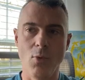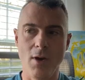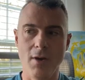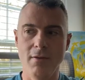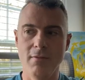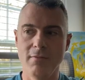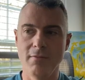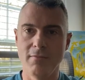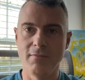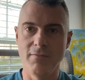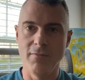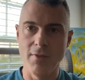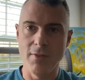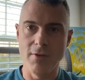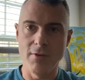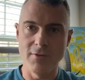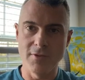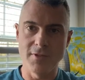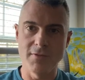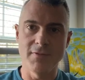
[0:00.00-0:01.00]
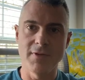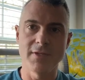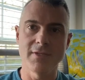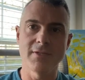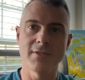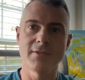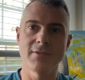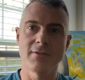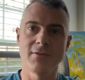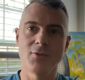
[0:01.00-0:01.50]
what, for those of
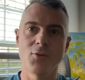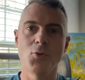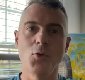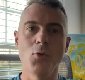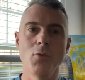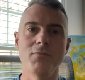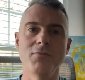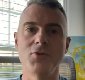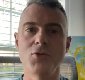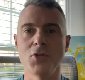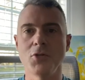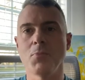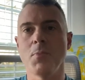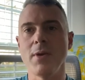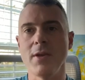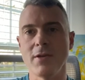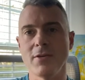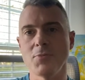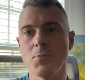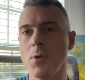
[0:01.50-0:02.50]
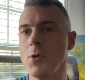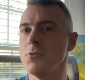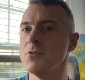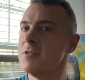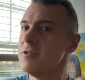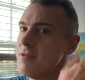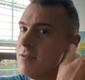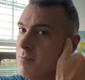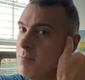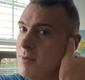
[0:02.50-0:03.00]
us who have just been
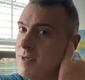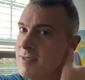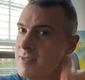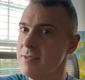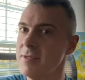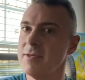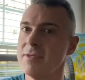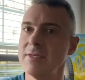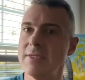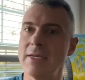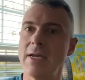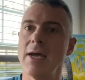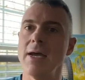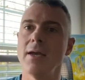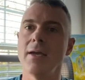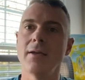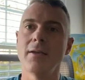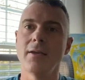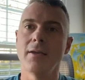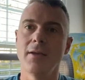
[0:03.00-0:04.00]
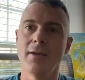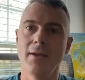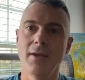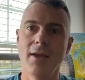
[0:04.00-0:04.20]
exposed to the business side,